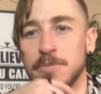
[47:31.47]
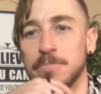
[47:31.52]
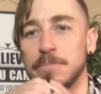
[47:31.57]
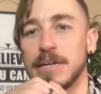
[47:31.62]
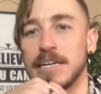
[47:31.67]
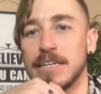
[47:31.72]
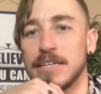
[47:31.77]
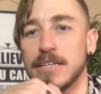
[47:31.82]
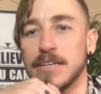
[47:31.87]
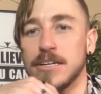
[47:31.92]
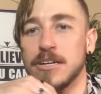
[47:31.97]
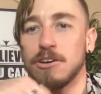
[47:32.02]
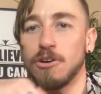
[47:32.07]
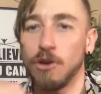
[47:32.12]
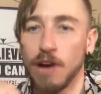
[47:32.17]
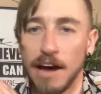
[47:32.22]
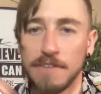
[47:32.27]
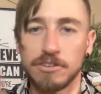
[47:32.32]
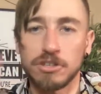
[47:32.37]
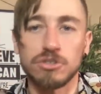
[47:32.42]
But
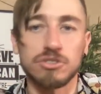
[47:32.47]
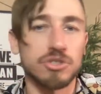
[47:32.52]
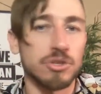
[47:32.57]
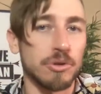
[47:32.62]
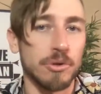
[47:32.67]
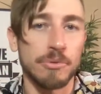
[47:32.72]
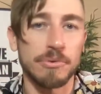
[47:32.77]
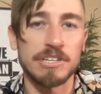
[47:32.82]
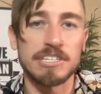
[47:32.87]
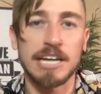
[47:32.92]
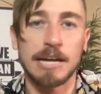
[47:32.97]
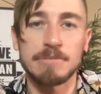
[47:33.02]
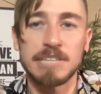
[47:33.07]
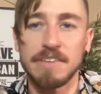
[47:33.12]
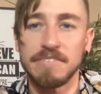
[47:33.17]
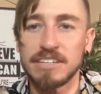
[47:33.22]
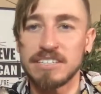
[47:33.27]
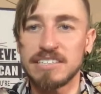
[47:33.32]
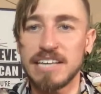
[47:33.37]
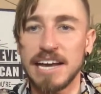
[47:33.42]
after those 2 to 3 times
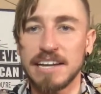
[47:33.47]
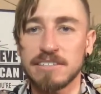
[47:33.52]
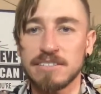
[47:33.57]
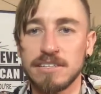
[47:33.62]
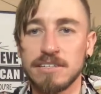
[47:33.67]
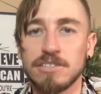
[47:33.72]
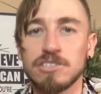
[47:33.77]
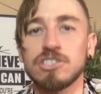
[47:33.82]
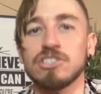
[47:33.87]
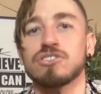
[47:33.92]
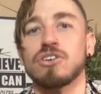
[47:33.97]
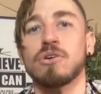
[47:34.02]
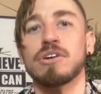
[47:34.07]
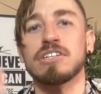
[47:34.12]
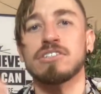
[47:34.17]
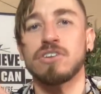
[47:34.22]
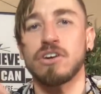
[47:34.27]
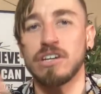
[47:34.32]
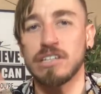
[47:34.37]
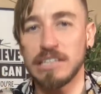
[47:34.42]
having sex, she's
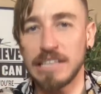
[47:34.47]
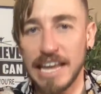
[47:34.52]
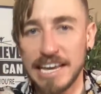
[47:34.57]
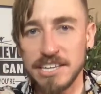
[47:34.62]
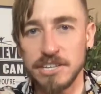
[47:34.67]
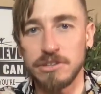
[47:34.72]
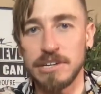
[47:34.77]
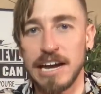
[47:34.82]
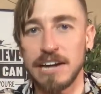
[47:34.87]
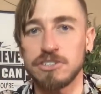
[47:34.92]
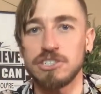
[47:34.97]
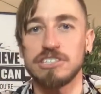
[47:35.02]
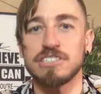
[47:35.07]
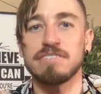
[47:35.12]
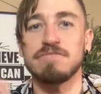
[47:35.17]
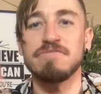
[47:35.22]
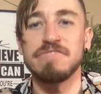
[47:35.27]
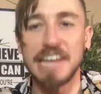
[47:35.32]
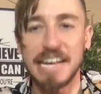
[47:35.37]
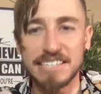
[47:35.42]
already starting to like you now. She's
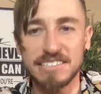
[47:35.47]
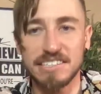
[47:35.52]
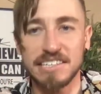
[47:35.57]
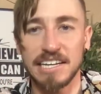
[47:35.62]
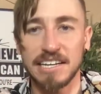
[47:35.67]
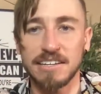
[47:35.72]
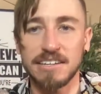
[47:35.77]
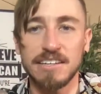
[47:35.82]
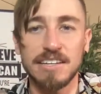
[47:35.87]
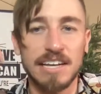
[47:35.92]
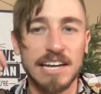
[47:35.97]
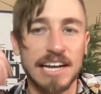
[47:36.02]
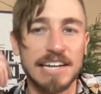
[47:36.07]
investing.